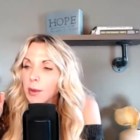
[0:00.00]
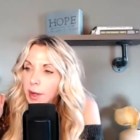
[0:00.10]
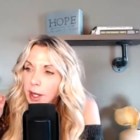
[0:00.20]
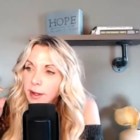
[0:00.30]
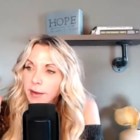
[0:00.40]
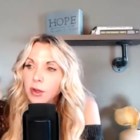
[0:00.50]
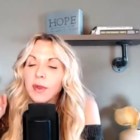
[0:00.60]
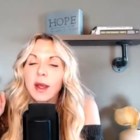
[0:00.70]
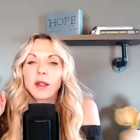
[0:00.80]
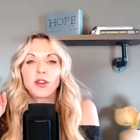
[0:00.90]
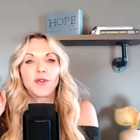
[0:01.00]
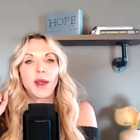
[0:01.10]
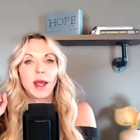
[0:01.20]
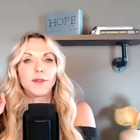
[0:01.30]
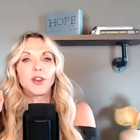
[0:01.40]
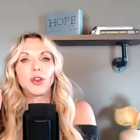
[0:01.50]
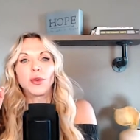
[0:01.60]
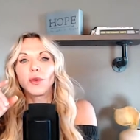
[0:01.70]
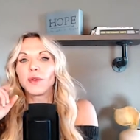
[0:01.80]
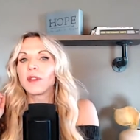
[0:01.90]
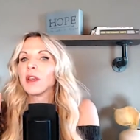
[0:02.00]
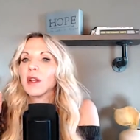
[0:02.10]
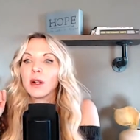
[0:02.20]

I want to continue that. So if I have to use,